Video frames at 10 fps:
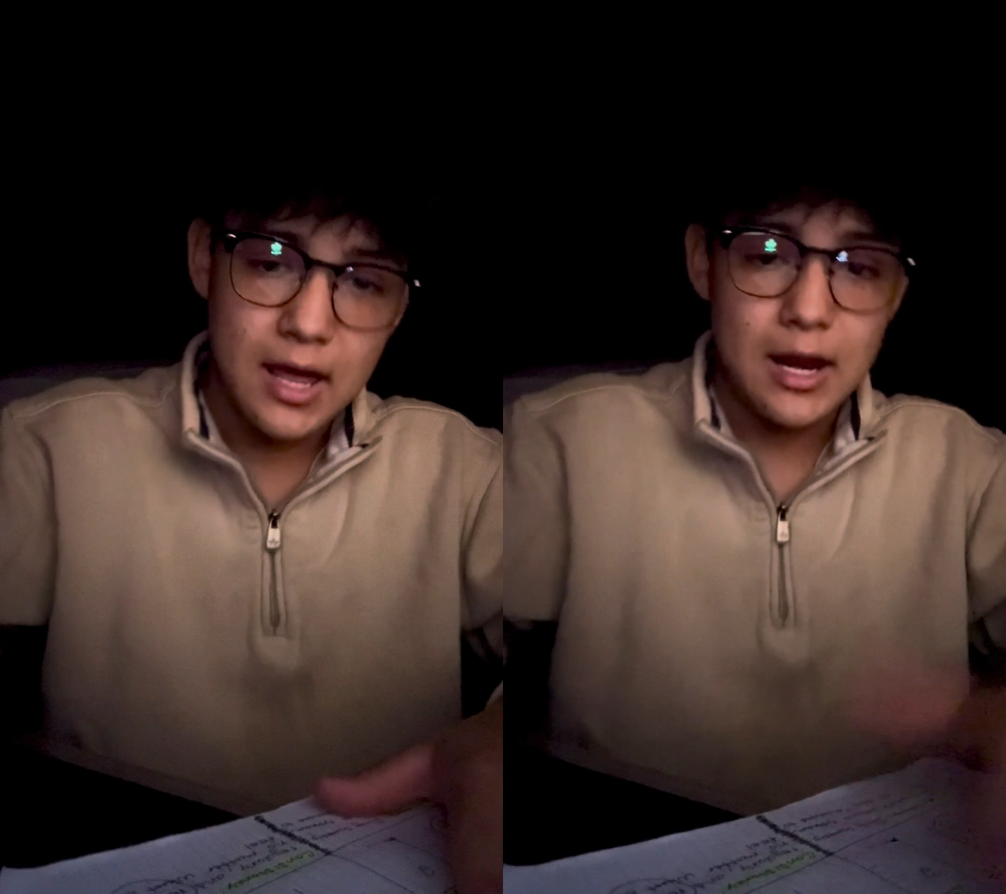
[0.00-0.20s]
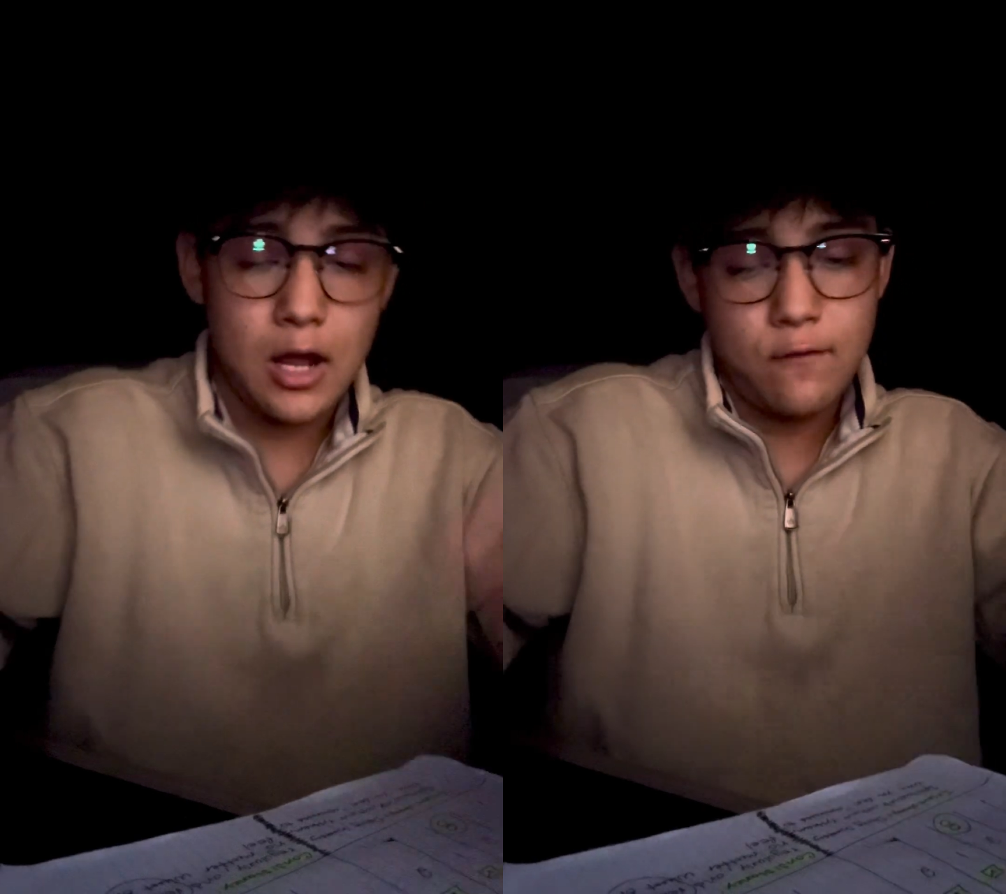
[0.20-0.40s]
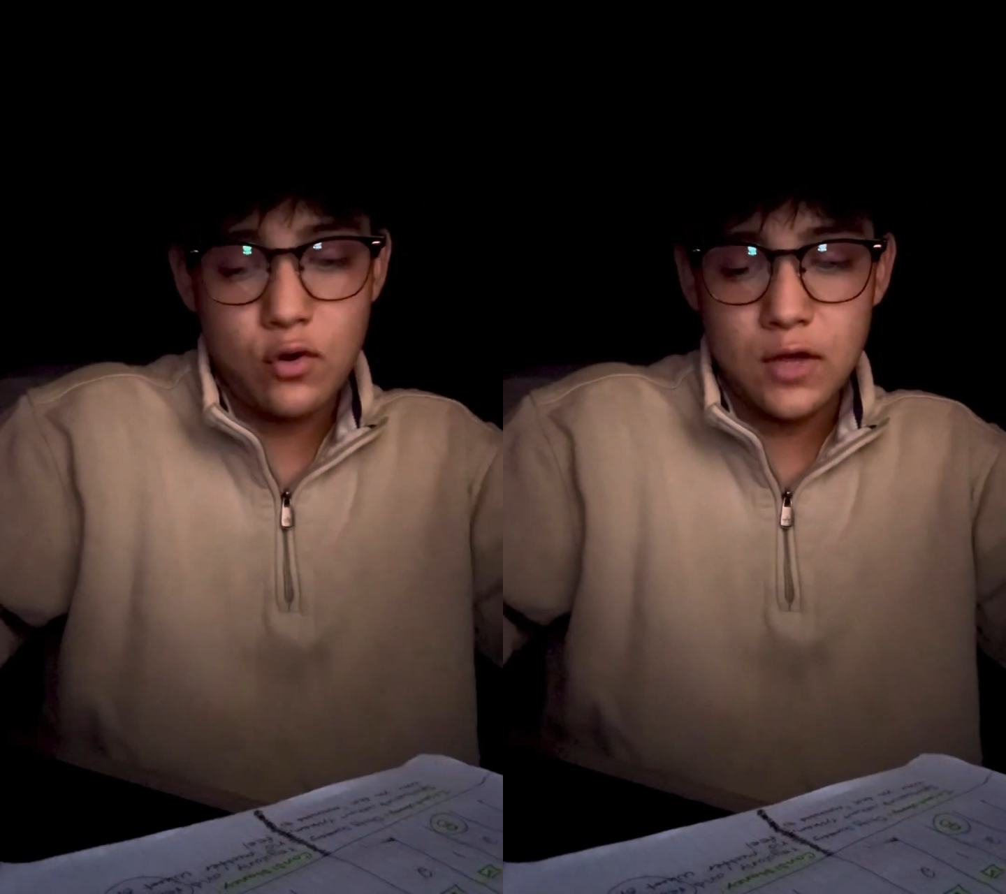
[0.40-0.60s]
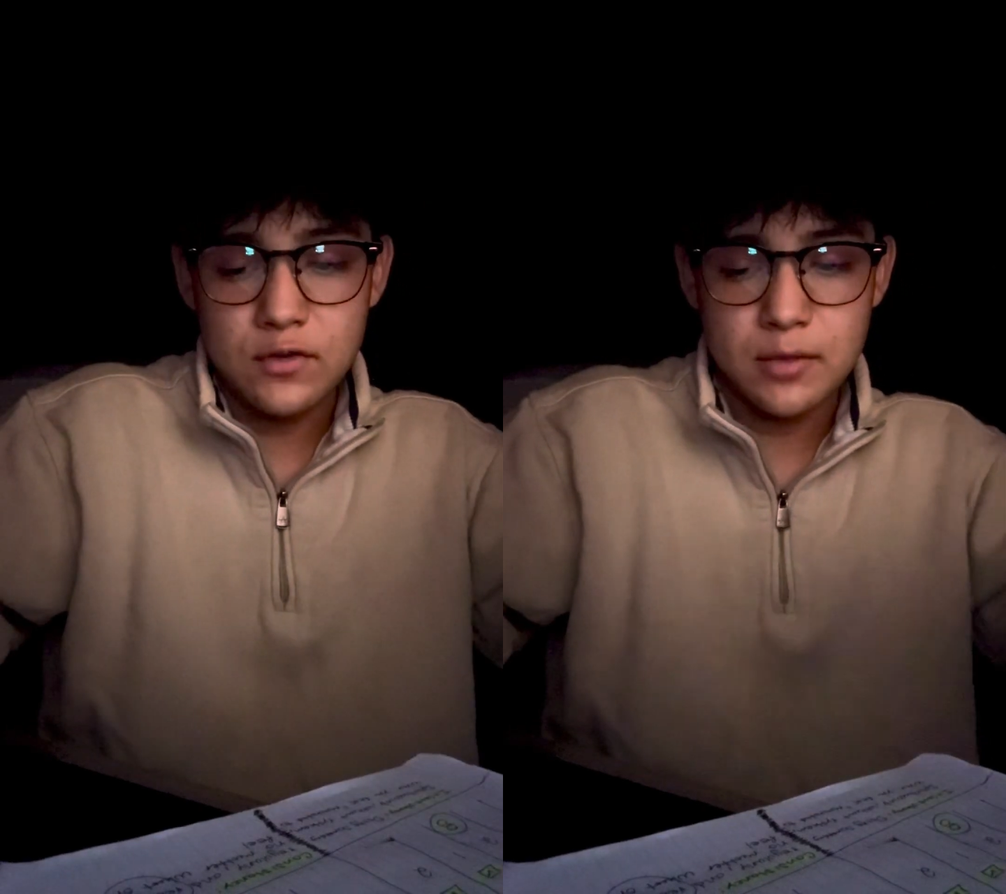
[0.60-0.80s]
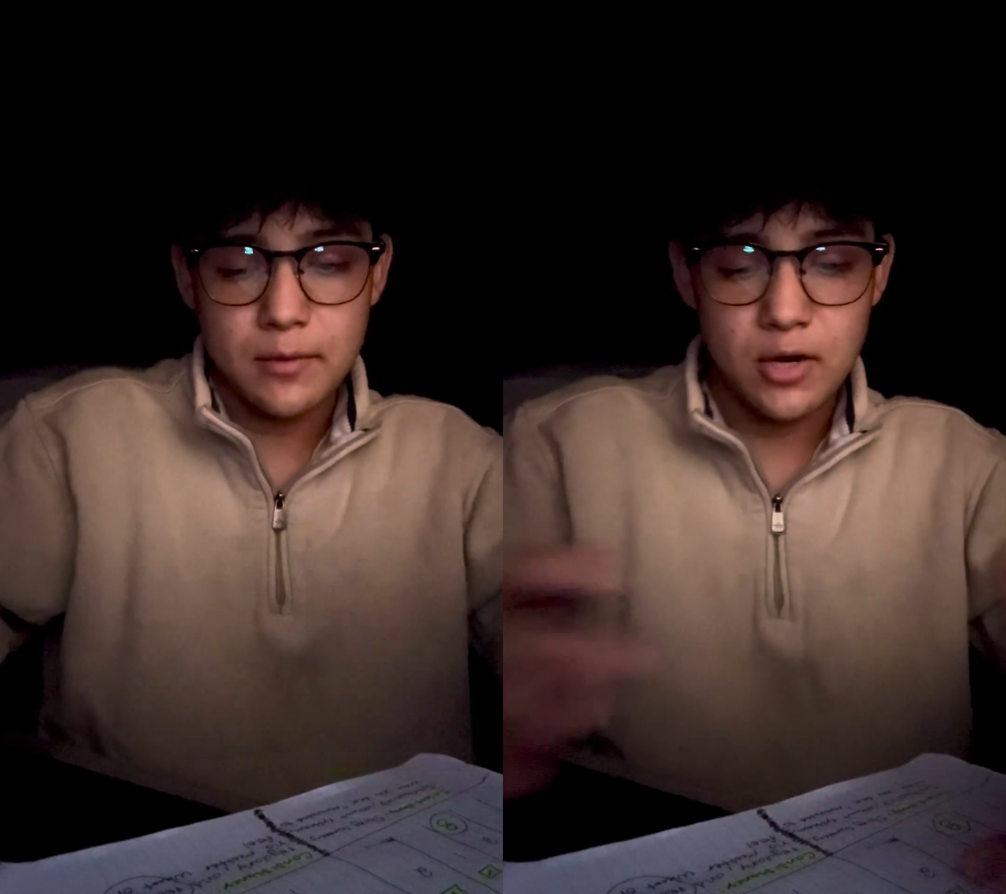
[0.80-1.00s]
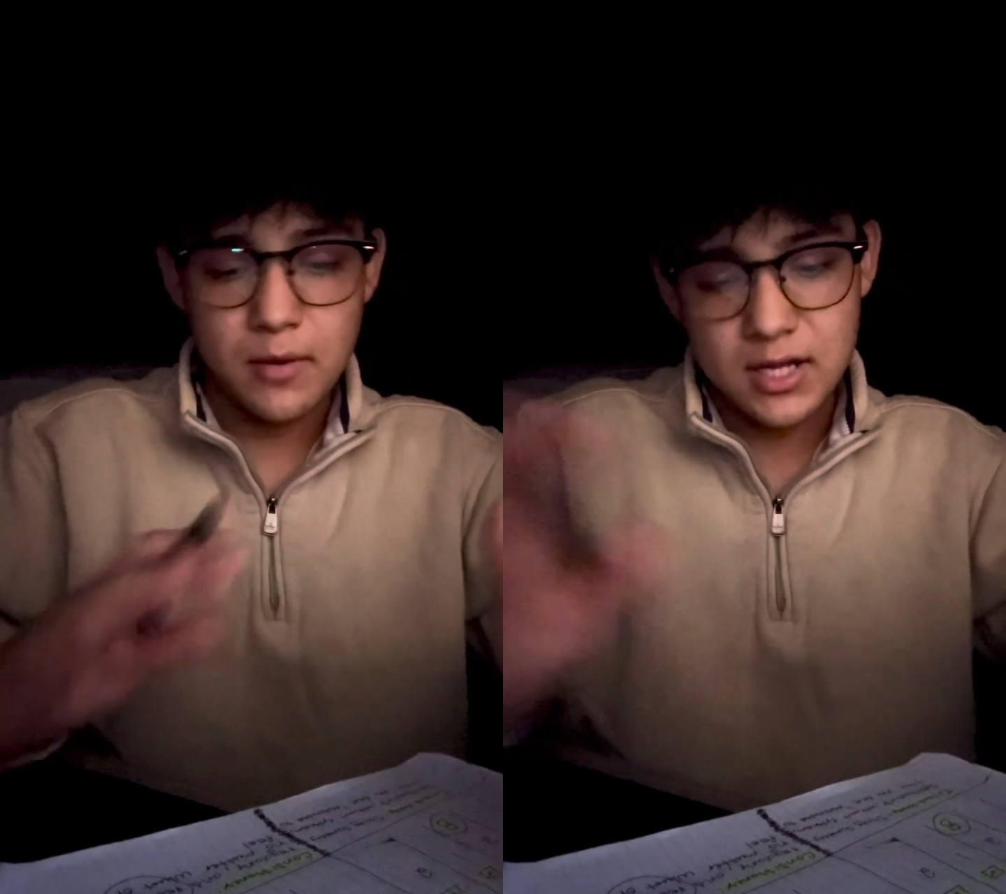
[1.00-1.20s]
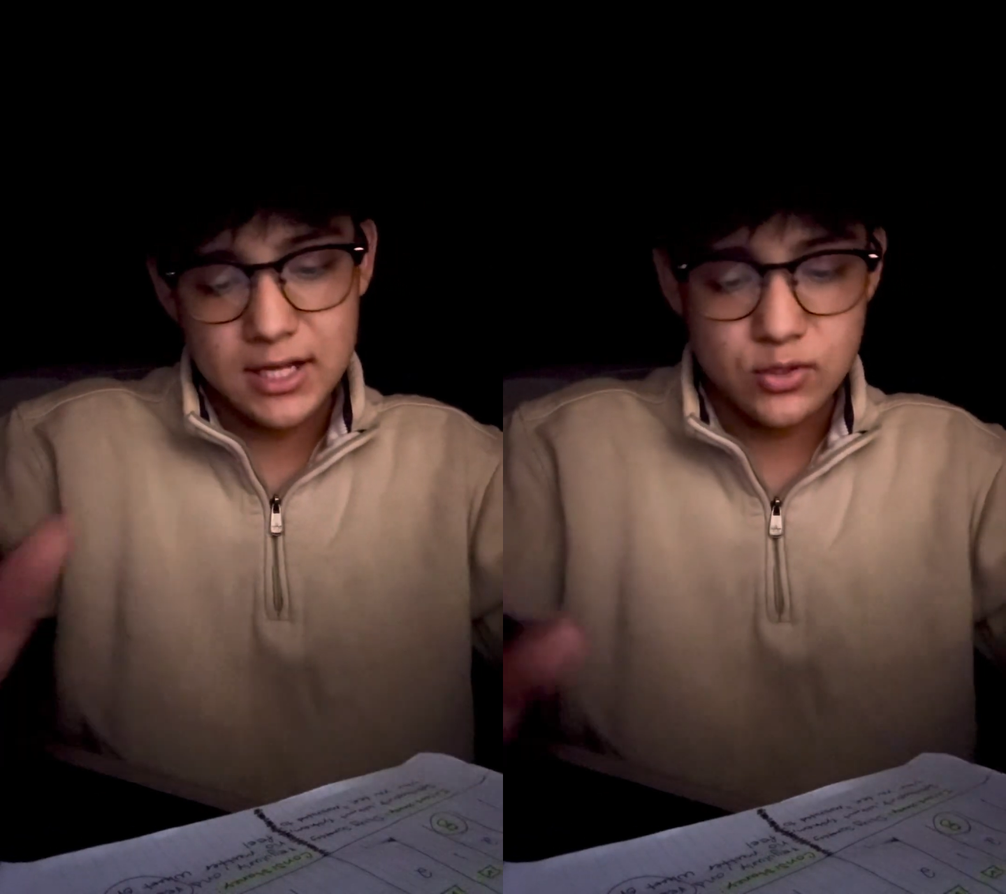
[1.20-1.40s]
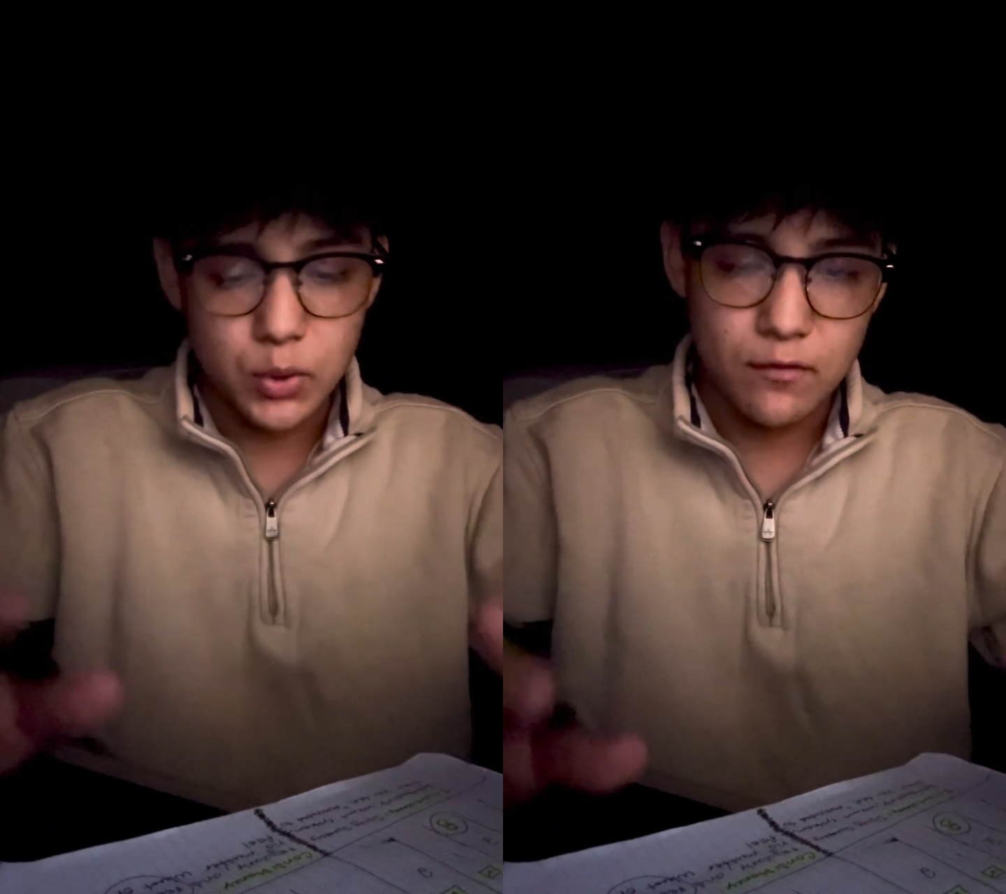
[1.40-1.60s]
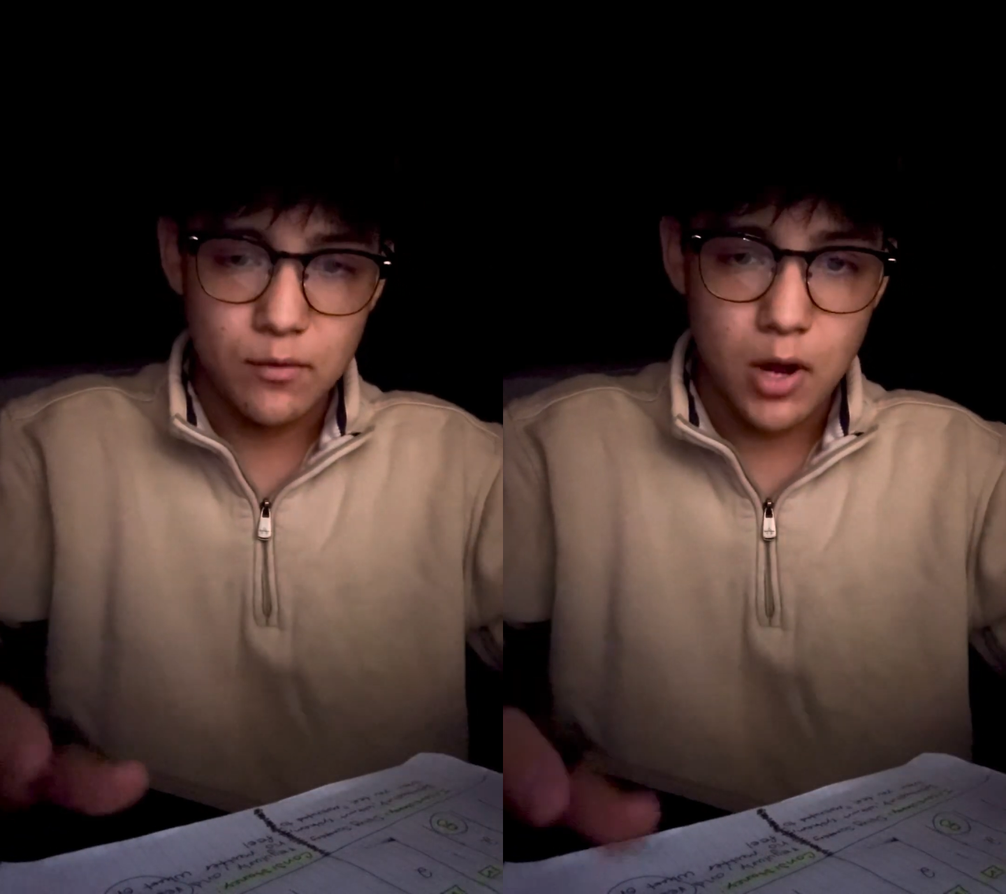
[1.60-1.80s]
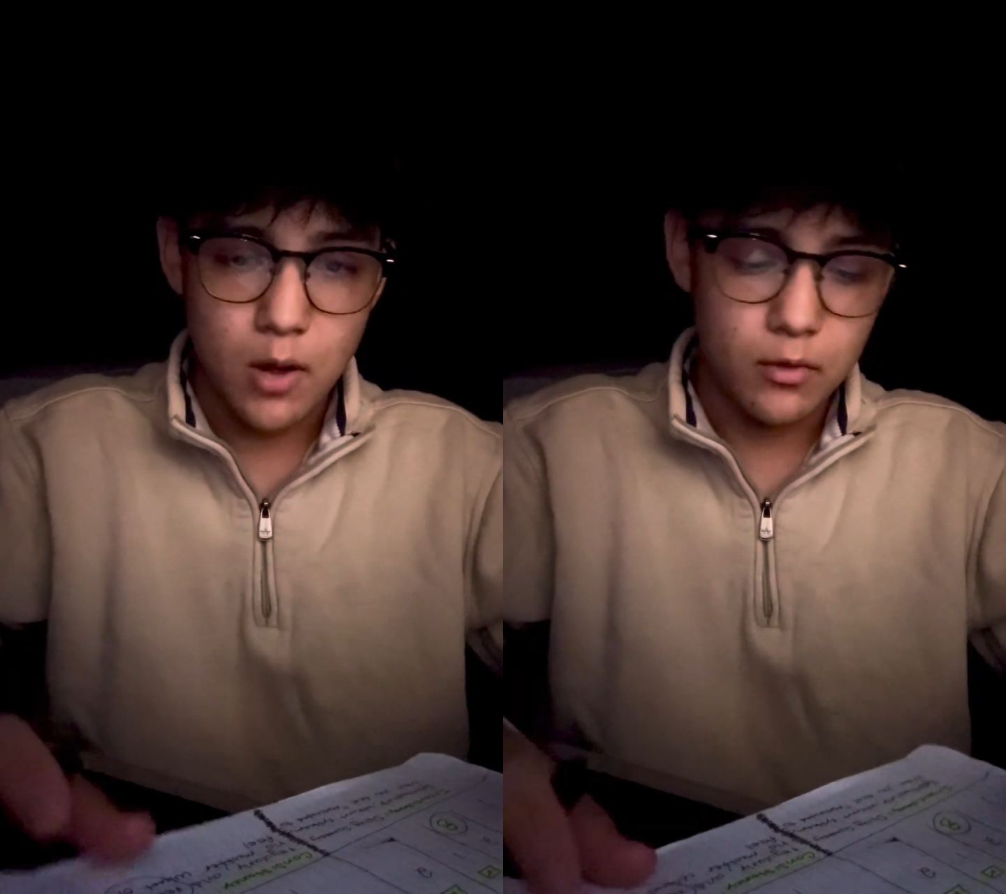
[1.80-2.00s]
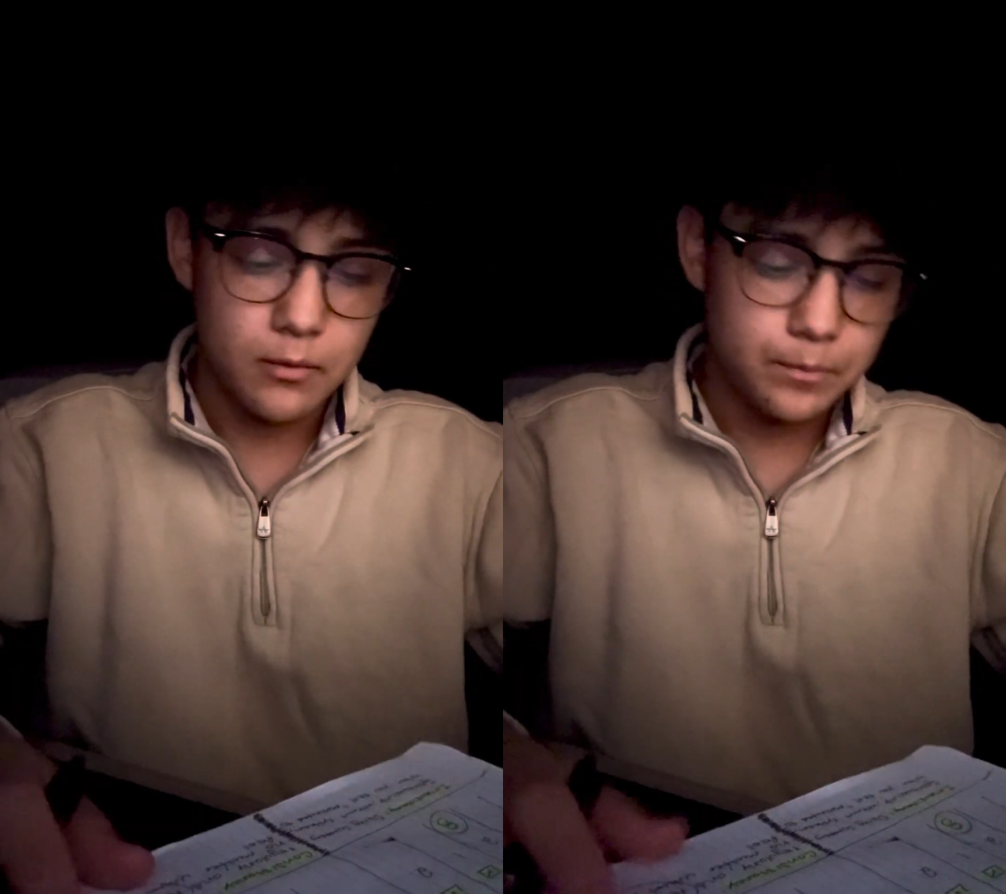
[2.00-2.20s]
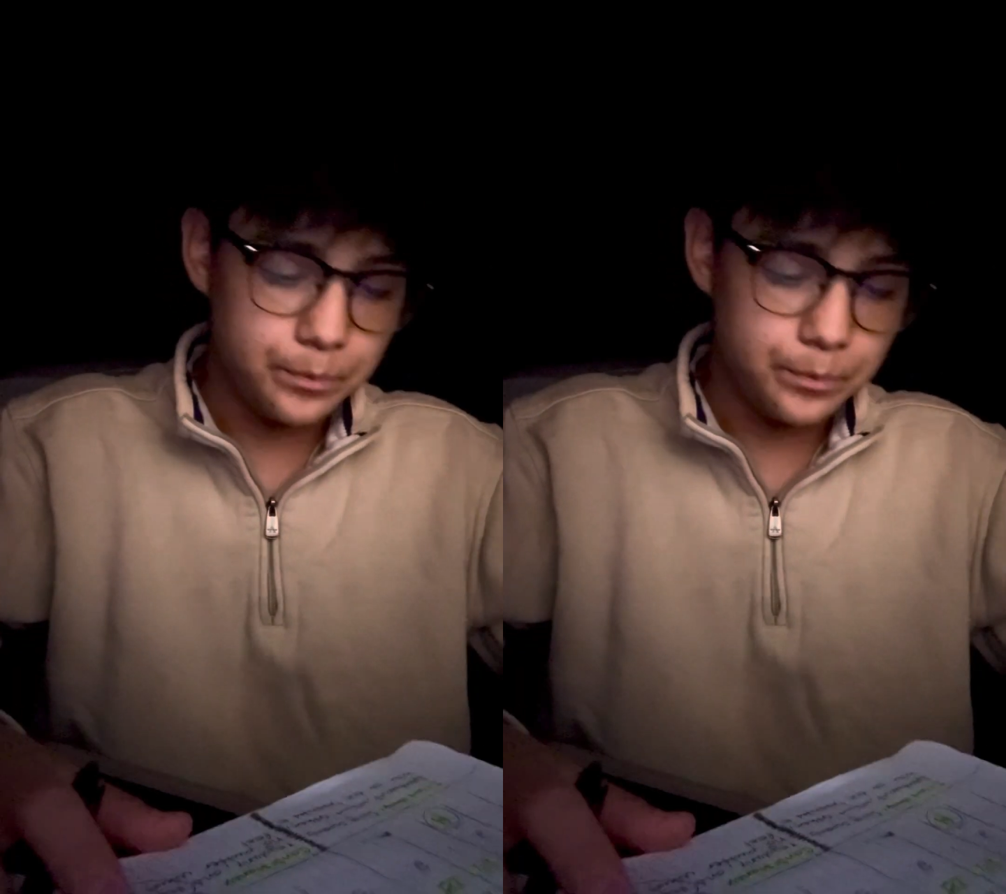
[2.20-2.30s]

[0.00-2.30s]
Now, if you don't give a shit about your money, that's a whole different problem.